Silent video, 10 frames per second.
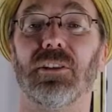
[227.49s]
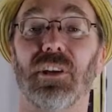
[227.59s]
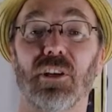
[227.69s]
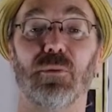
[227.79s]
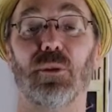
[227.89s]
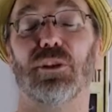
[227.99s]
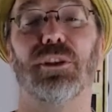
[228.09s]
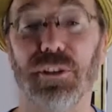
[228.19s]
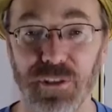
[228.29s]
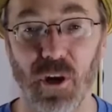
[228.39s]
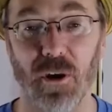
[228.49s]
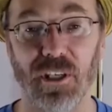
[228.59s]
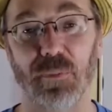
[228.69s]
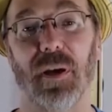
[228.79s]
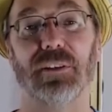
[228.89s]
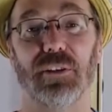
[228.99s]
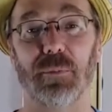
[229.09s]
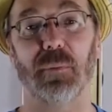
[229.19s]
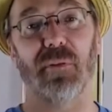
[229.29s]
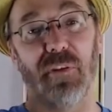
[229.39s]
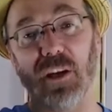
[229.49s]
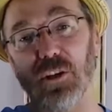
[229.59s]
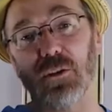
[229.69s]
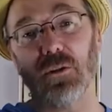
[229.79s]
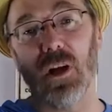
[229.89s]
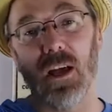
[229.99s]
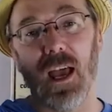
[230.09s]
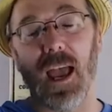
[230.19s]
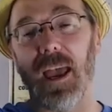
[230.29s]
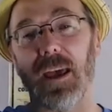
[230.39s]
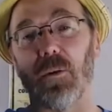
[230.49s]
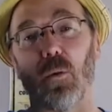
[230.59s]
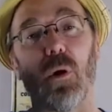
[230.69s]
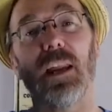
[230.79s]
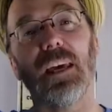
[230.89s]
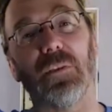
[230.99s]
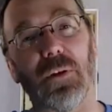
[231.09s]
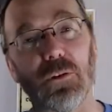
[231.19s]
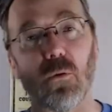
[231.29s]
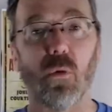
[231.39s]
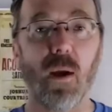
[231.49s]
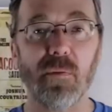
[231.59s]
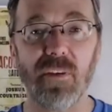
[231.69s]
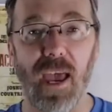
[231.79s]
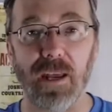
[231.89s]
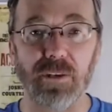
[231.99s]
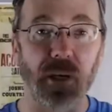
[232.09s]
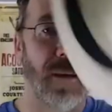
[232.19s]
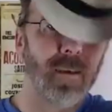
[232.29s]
Session musicians are expected to be professional and ready at the drop of a hat.